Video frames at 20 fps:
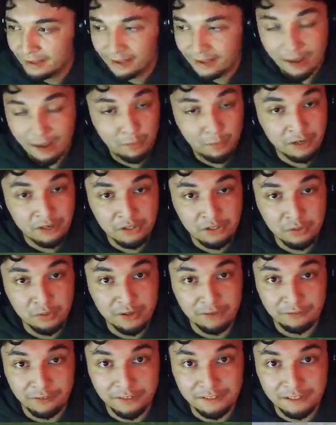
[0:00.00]
We're going to enjoy a
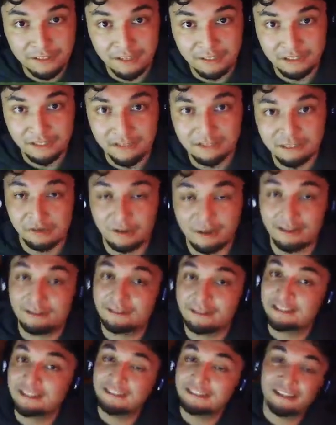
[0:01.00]
free touchdown. So
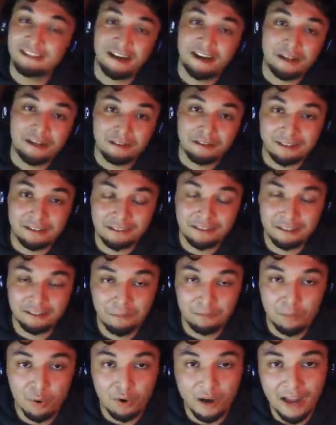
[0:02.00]
this is some
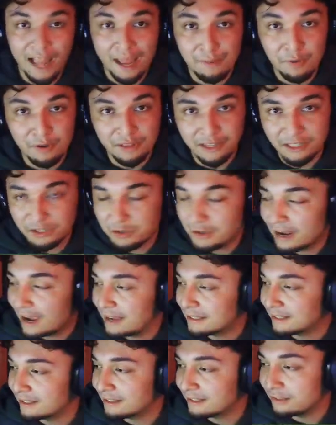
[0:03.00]
more ammo that you
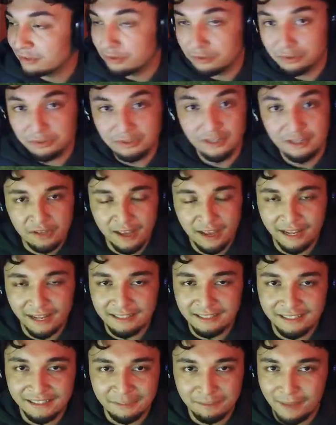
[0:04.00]
guys can use
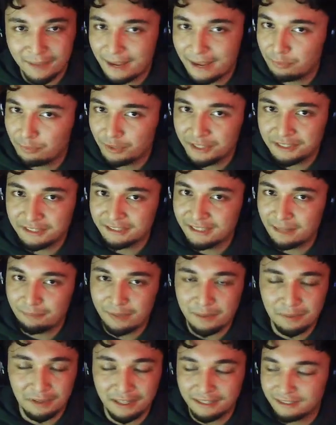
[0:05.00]
against these man blitzes that
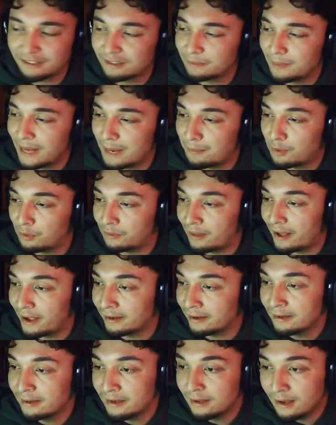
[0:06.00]
people like to spam online.
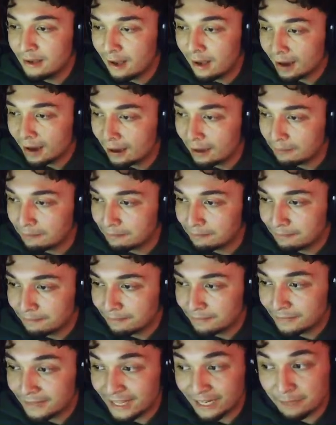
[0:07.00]

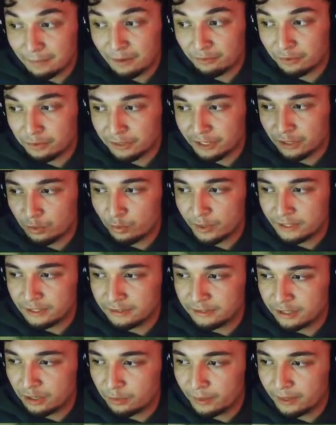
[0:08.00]
They can be really annoying to
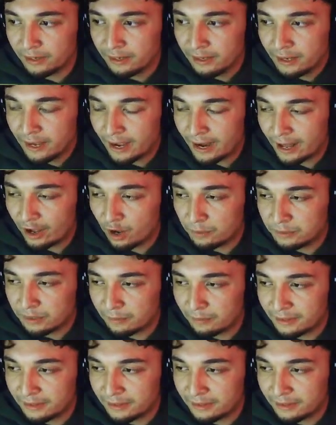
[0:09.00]
deal with, and I hope some of